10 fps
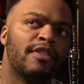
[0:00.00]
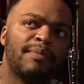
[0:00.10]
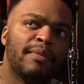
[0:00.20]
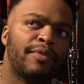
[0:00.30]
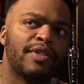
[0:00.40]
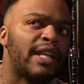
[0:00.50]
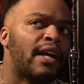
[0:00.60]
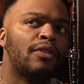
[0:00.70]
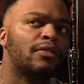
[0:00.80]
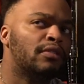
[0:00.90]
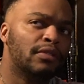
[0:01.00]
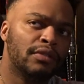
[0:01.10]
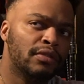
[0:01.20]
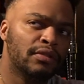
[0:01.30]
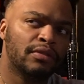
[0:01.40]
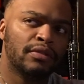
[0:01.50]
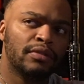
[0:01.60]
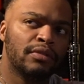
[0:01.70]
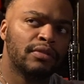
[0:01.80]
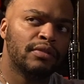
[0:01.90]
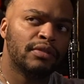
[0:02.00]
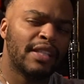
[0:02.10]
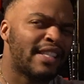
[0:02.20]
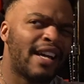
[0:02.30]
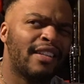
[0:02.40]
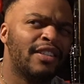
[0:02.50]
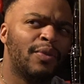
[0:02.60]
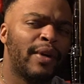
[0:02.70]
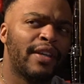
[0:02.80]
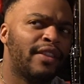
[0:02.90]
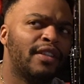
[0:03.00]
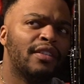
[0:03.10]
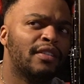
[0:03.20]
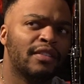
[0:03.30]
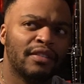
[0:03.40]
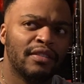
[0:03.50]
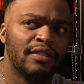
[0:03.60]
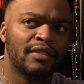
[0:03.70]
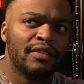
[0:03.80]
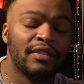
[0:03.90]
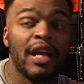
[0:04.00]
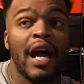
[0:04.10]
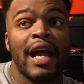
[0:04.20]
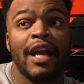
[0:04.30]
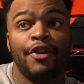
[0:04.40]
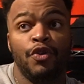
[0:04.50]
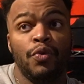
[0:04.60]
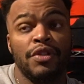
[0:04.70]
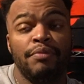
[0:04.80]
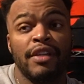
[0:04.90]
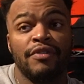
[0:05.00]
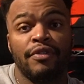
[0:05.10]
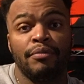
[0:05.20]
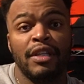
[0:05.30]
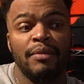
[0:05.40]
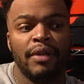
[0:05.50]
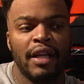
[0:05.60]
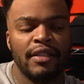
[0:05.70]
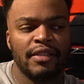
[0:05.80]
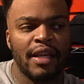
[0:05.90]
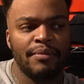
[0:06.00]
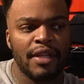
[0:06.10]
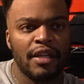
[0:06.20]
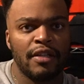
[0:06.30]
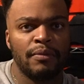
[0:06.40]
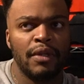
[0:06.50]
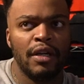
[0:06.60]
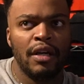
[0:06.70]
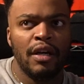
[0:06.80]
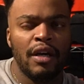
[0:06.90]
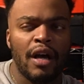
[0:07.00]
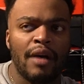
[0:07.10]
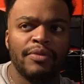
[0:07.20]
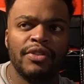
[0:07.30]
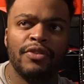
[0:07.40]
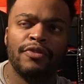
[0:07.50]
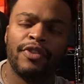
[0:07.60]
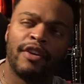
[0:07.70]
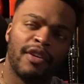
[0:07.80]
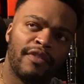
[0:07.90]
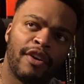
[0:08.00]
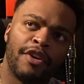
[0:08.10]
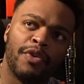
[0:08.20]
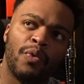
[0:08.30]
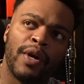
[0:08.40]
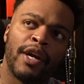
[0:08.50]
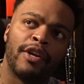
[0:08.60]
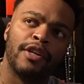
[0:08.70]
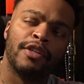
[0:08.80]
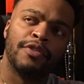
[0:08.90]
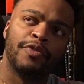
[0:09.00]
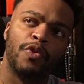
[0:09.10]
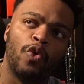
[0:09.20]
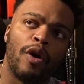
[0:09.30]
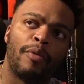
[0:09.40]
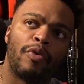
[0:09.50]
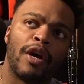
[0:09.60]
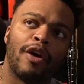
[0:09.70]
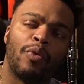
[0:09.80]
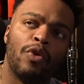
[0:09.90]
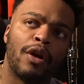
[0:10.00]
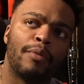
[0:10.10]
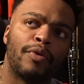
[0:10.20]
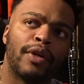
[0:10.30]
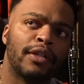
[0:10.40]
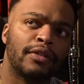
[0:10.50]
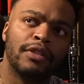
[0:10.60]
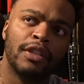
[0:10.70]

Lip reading: members down. It's not a good way of thinking. Now, I gotta do what's best for me, but at the same time, I'm still very, very aware of who I'm around and what I'm around.